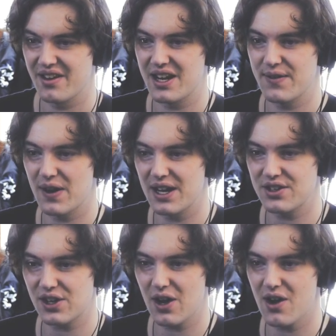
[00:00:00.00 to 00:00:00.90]
Never let
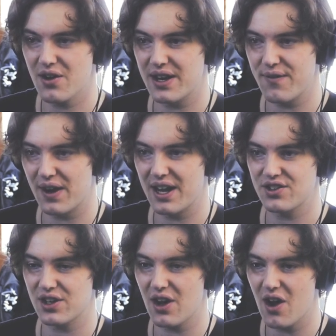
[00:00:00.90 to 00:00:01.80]
you go, never
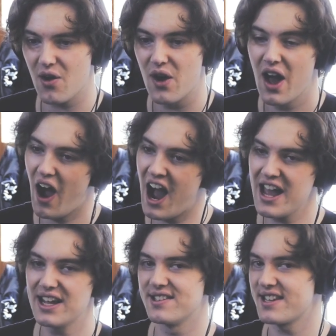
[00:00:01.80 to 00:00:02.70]
let you go.
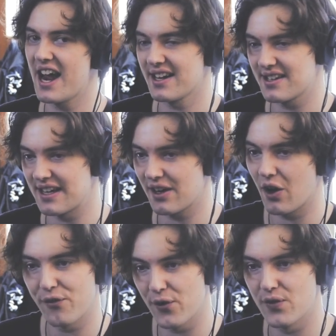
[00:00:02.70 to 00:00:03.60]
Ian's acting
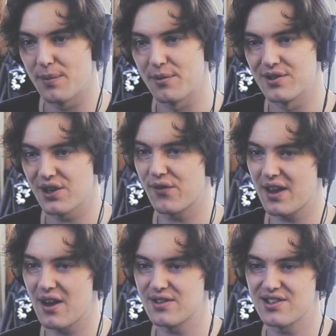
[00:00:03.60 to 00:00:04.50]
through the music
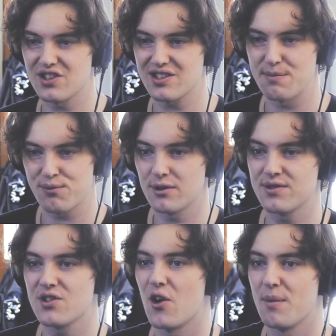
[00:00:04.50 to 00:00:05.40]
videos has just improved
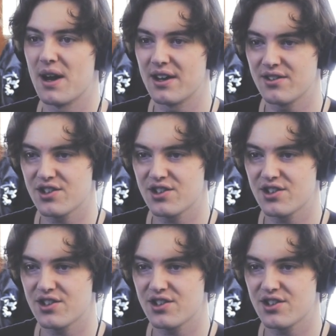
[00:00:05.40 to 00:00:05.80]
so much.